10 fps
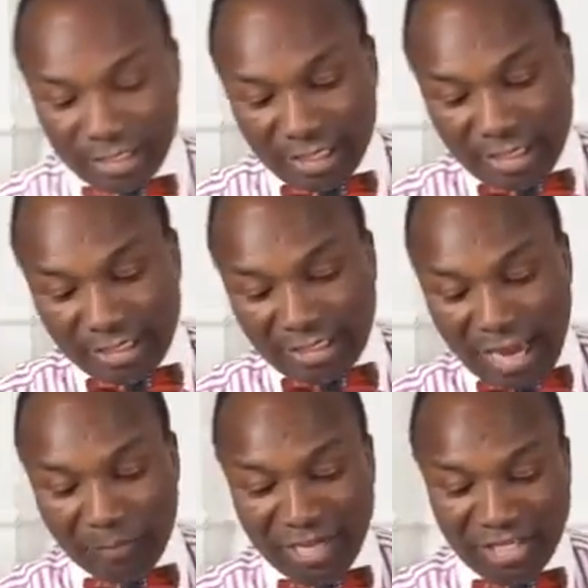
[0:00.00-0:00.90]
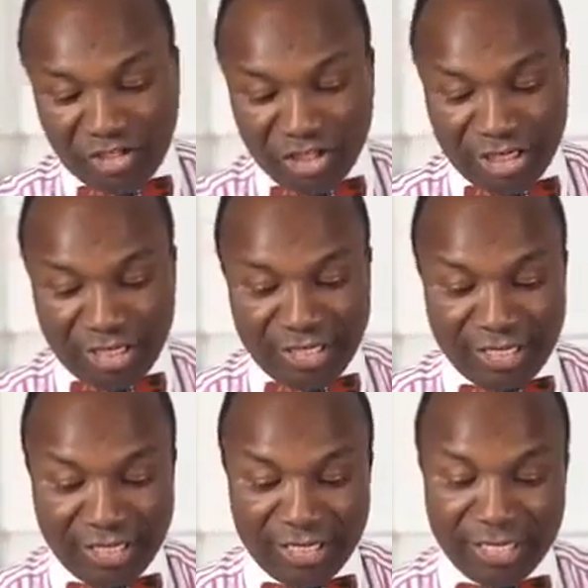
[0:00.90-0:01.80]
Okay. It's Ameji.
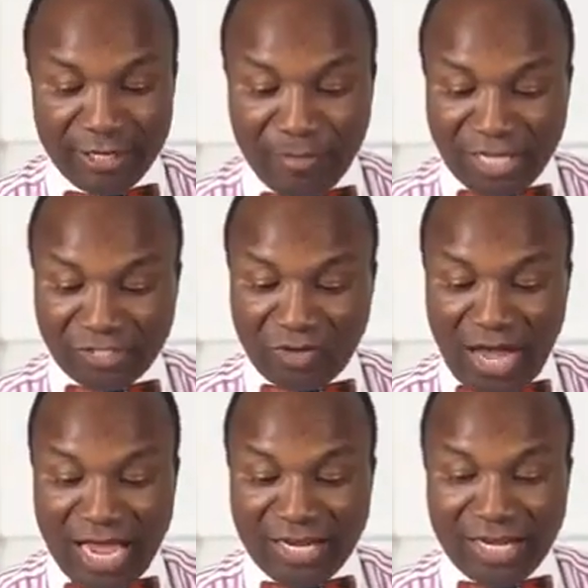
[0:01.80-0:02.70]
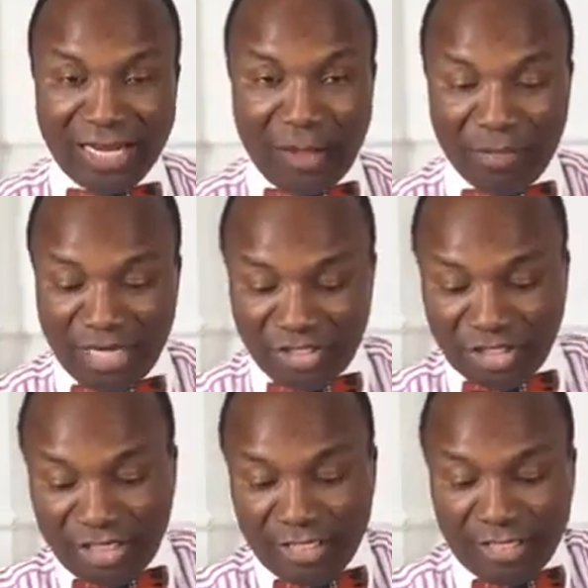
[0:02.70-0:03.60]
Pastor Irene
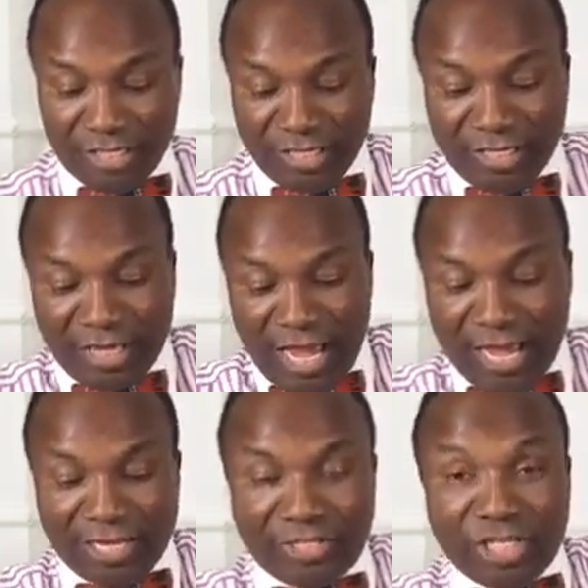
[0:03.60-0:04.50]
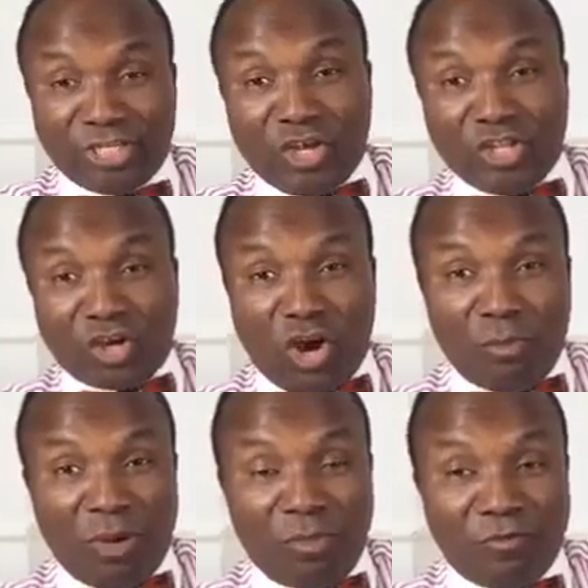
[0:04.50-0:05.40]
Ameji. And she's going to come
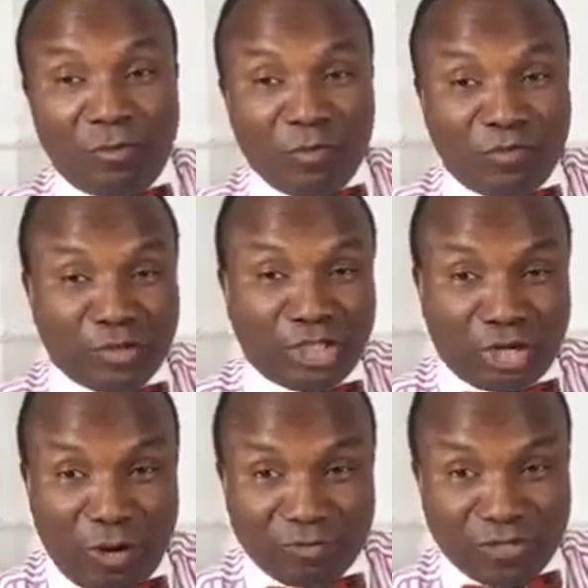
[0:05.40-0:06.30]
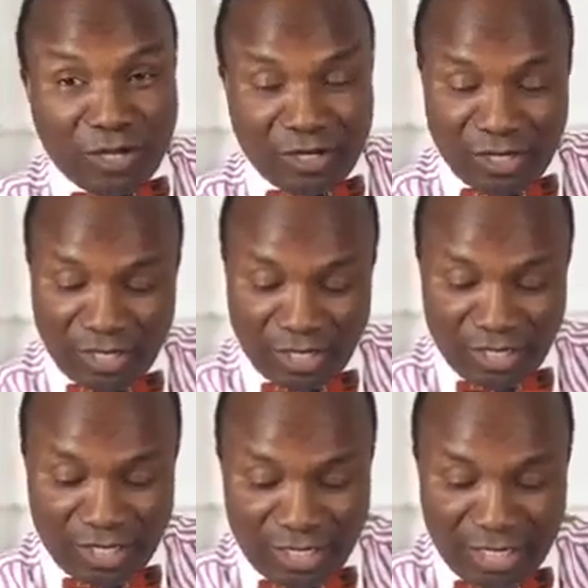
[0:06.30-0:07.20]
on, but before she comes on,
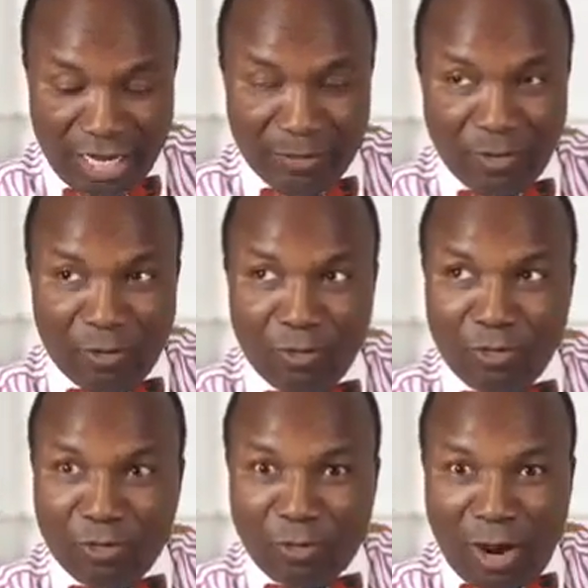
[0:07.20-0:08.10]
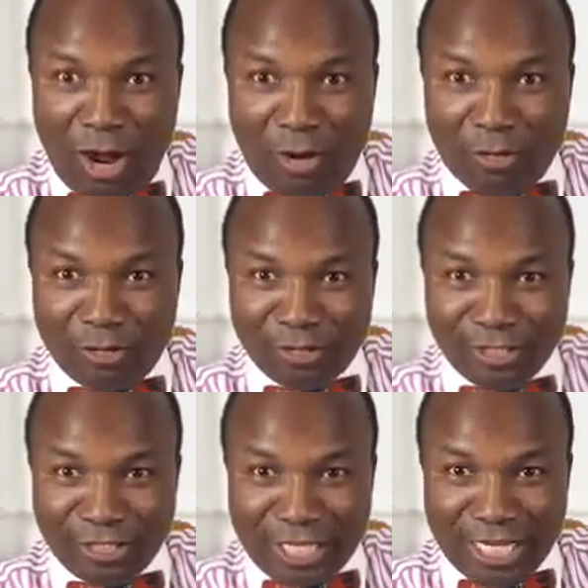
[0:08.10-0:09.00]
then, oh, wow,
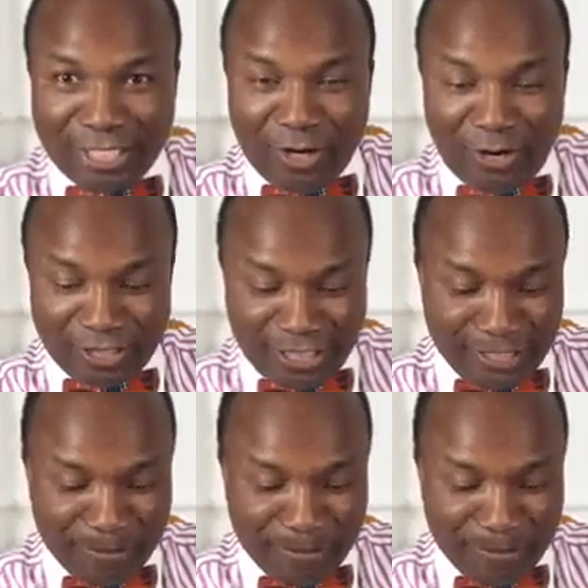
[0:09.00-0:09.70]
it's getting hotter.